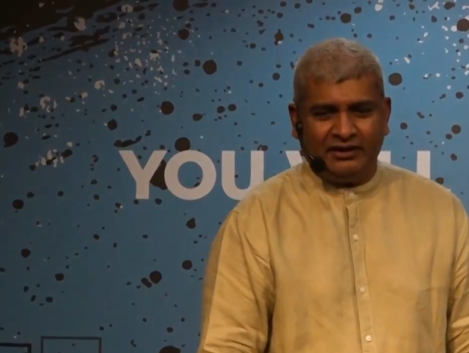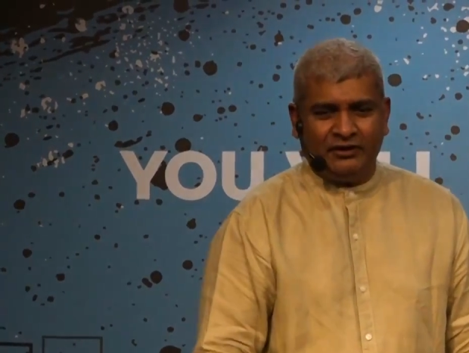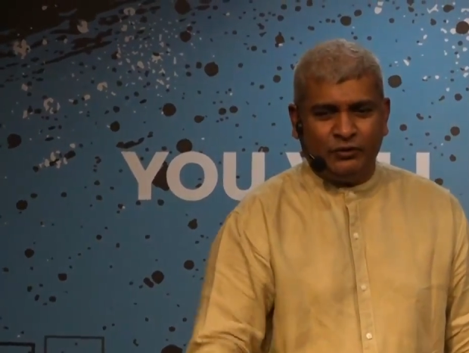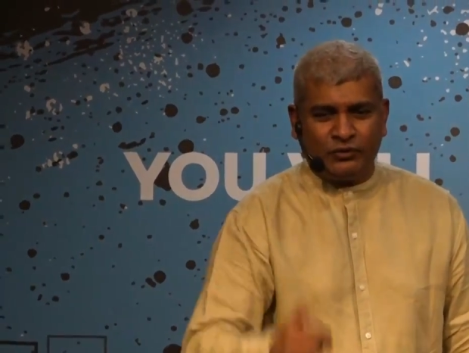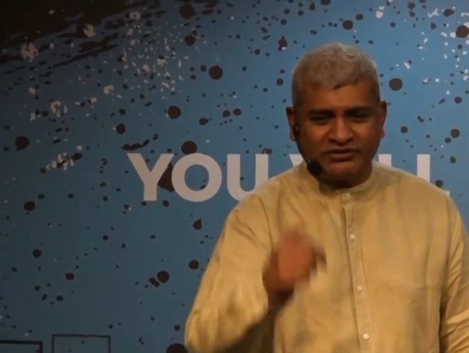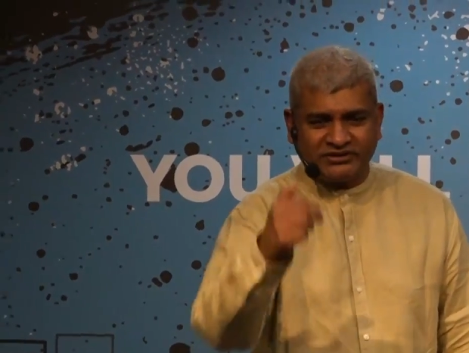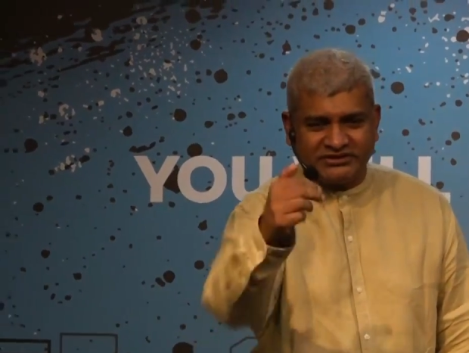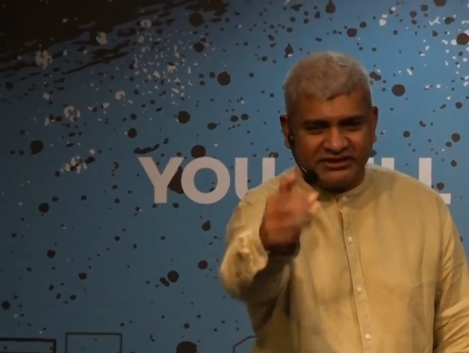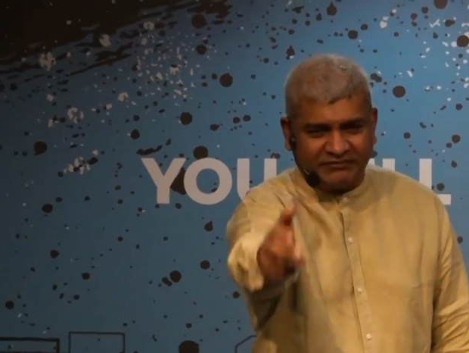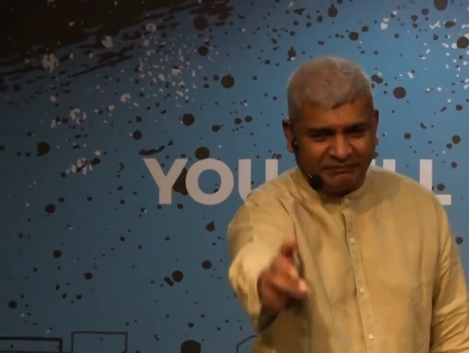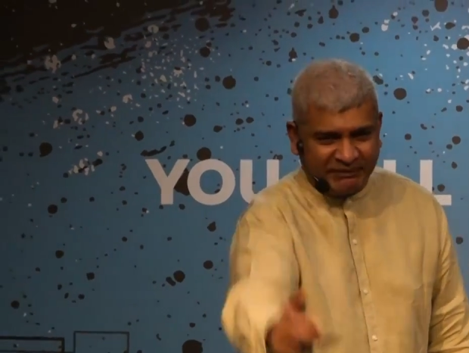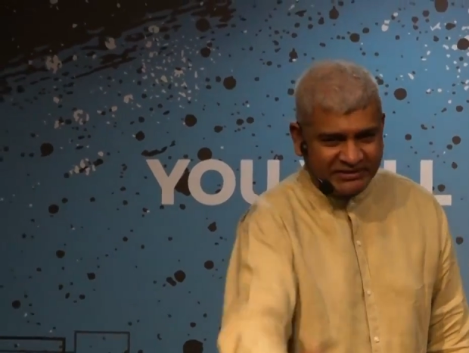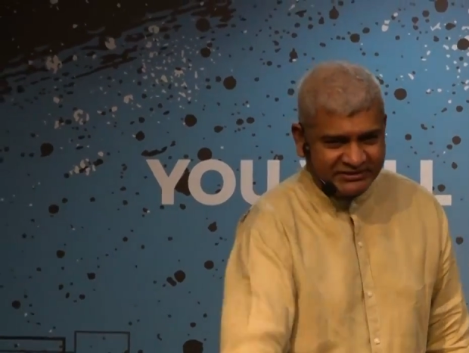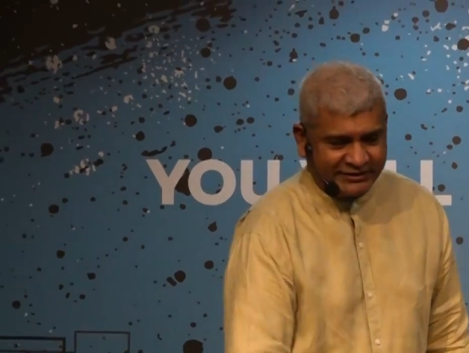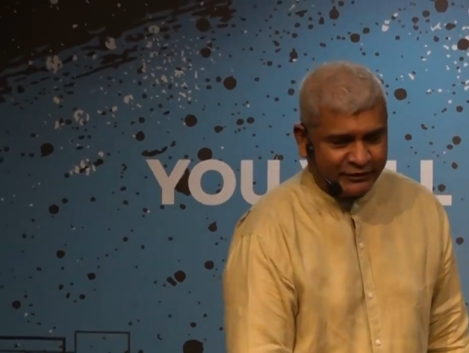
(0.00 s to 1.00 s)
Who was the chief
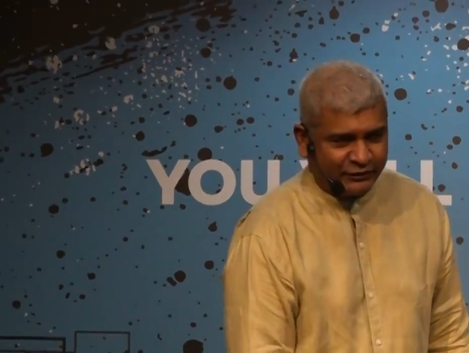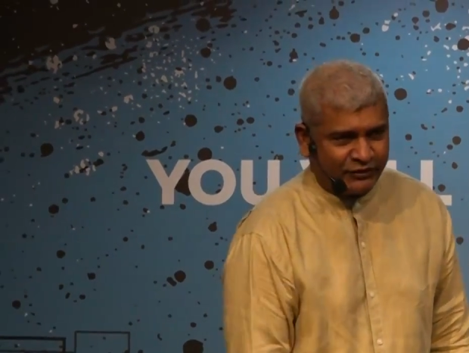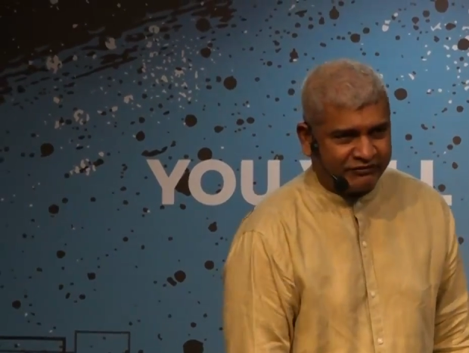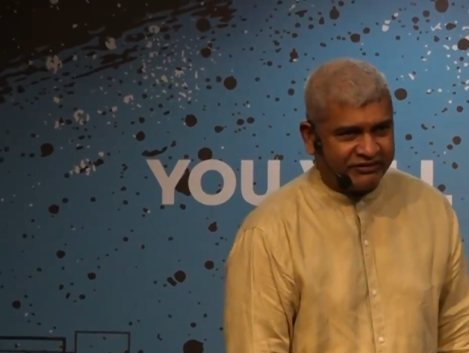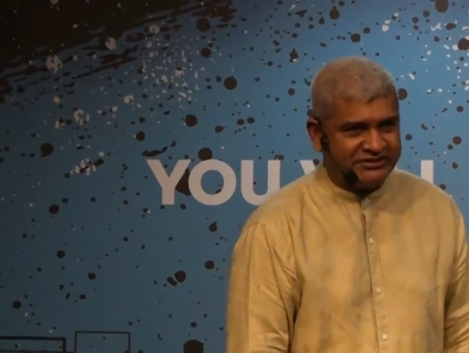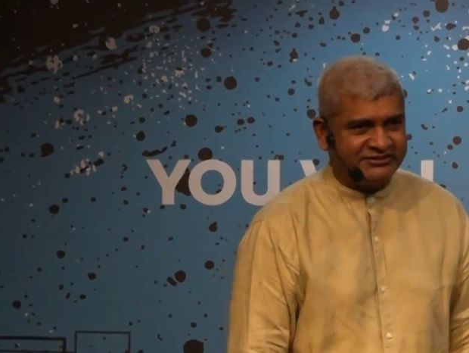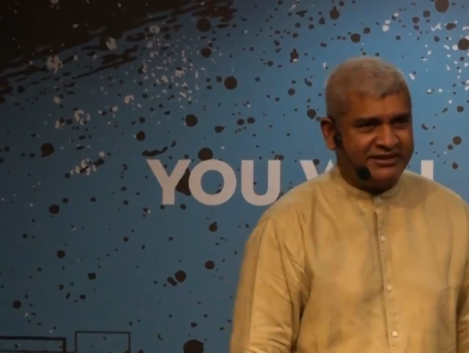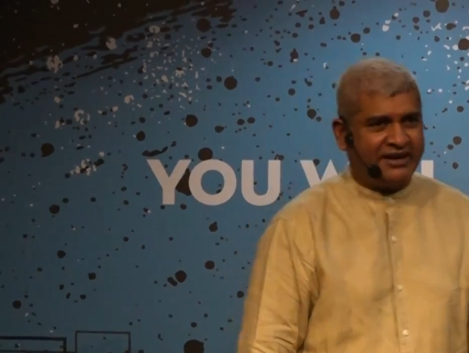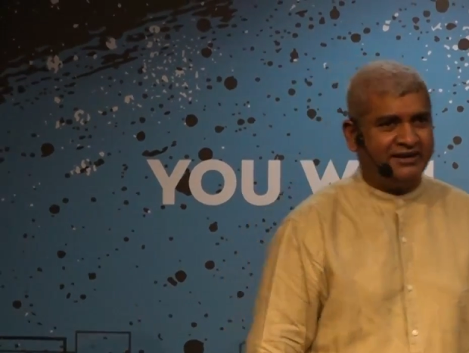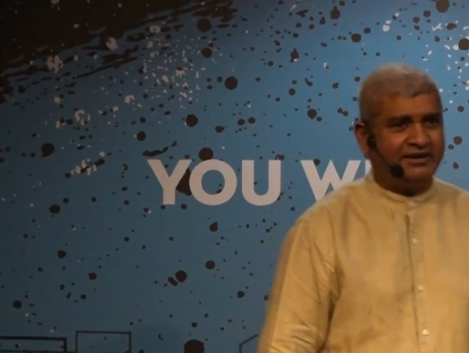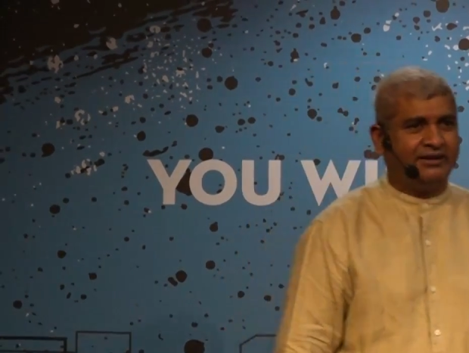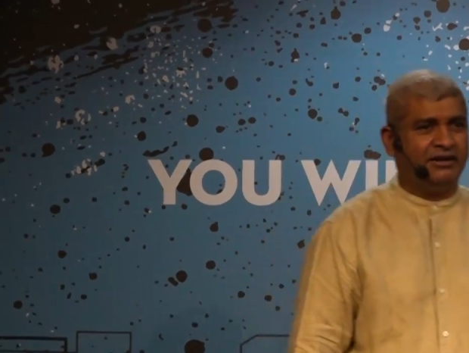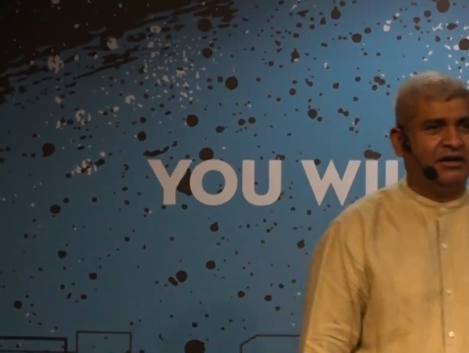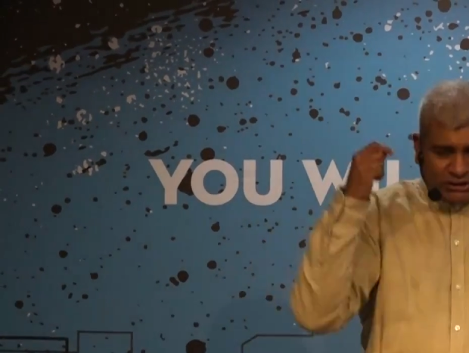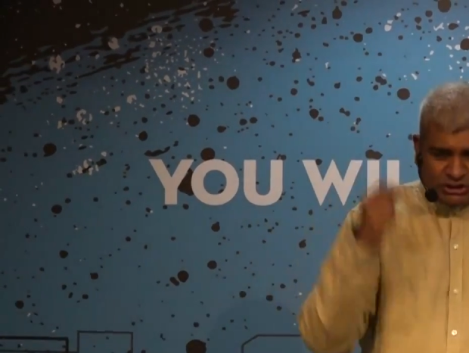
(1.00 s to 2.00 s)
persecutor of
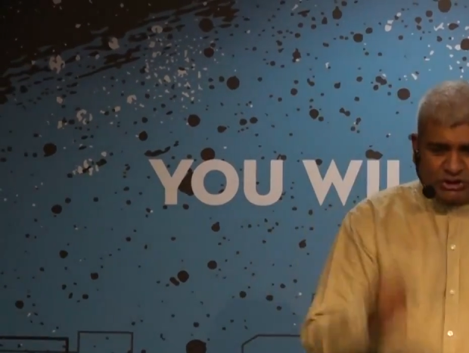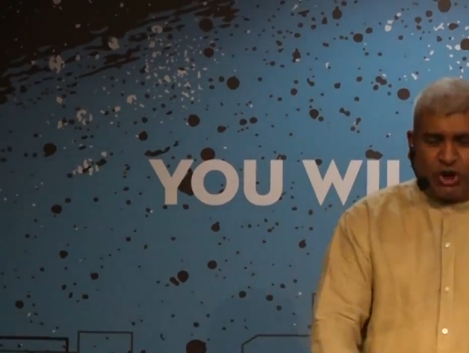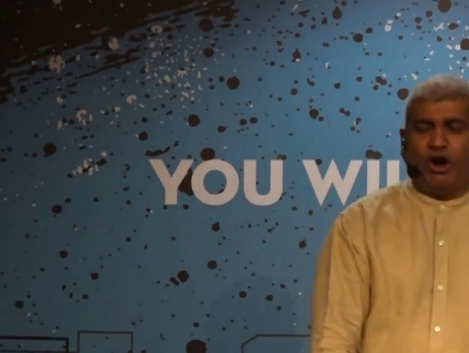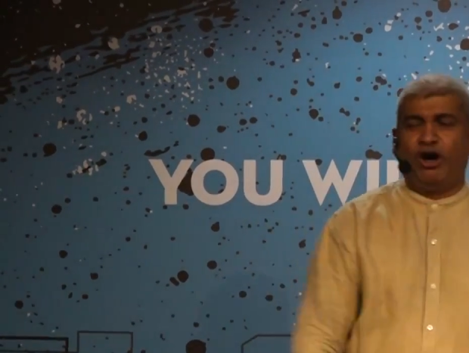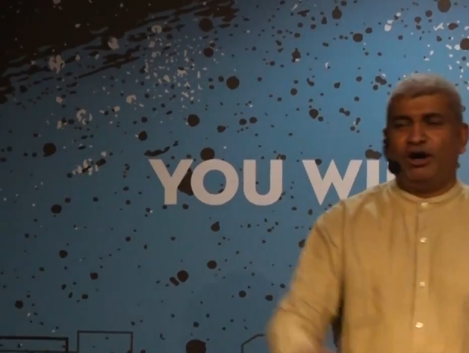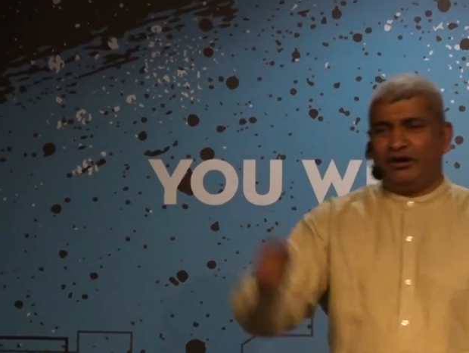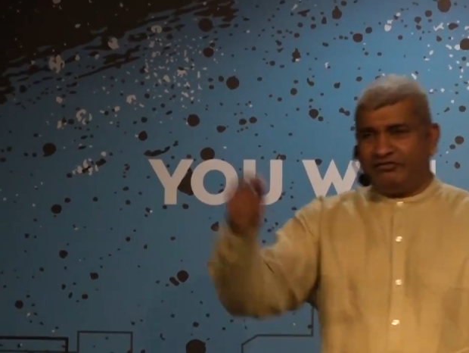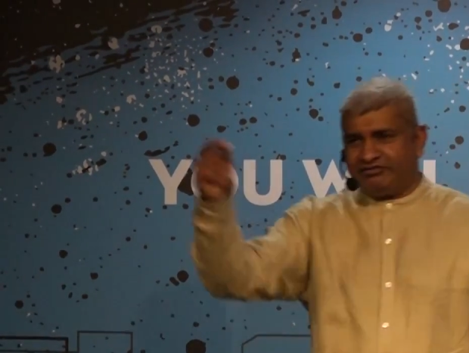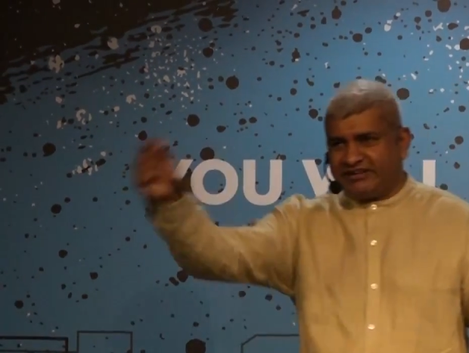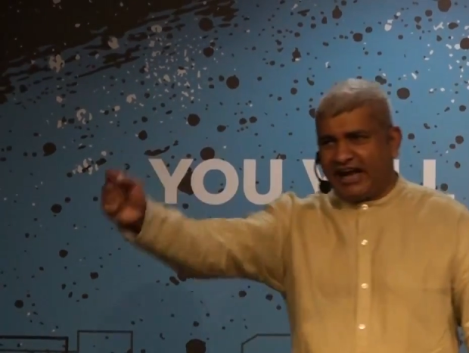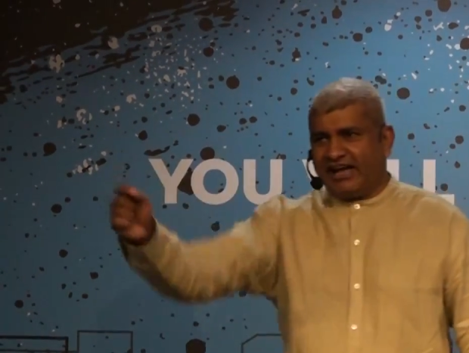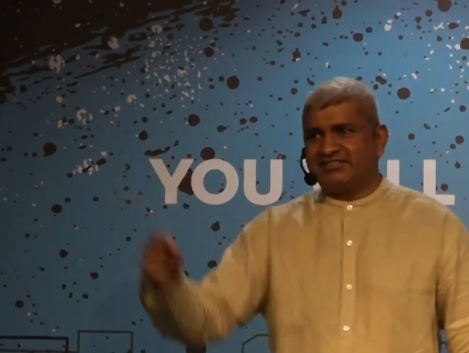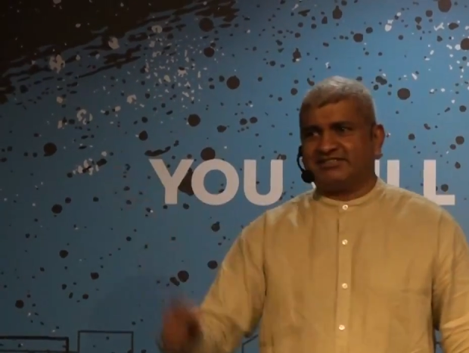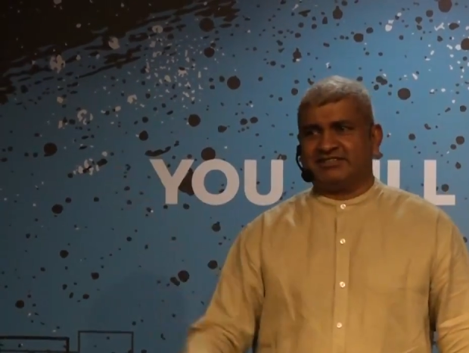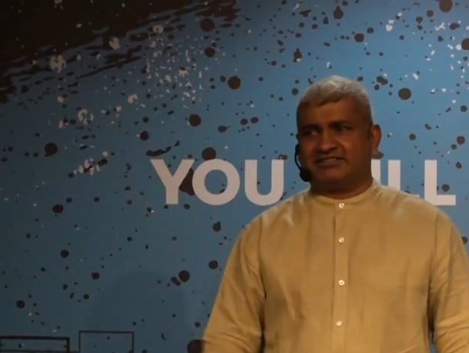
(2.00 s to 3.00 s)
Christianity? Saul of
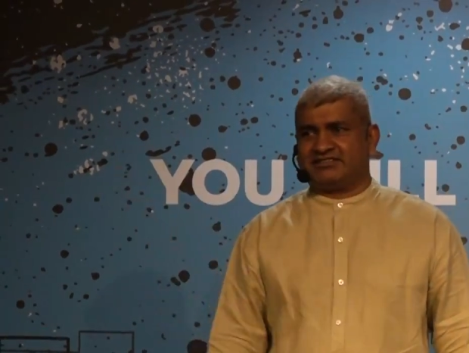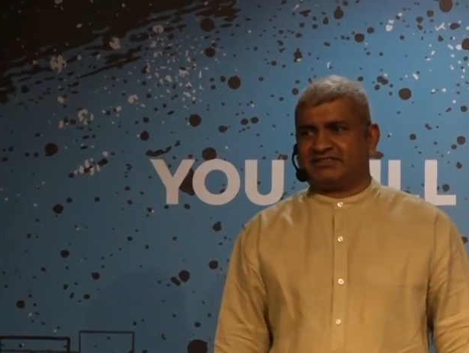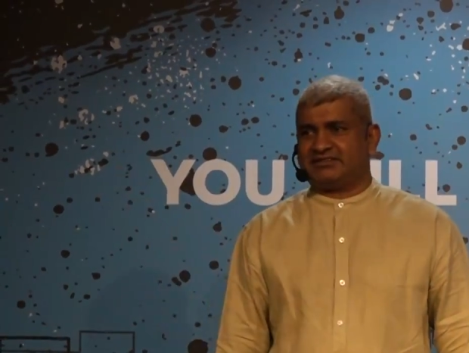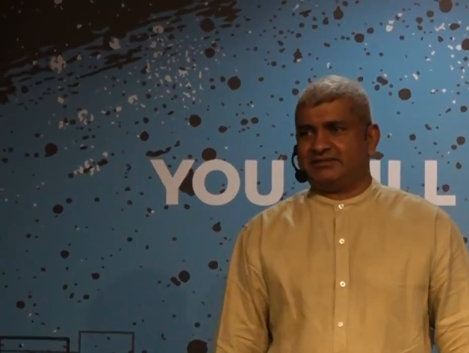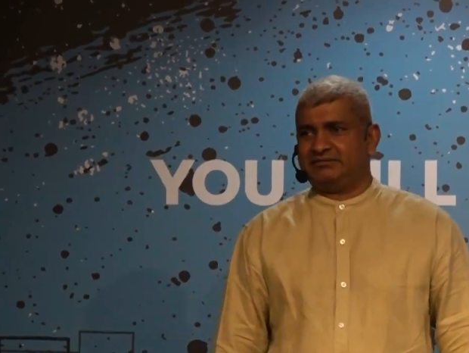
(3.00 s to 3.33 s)
Tarsus.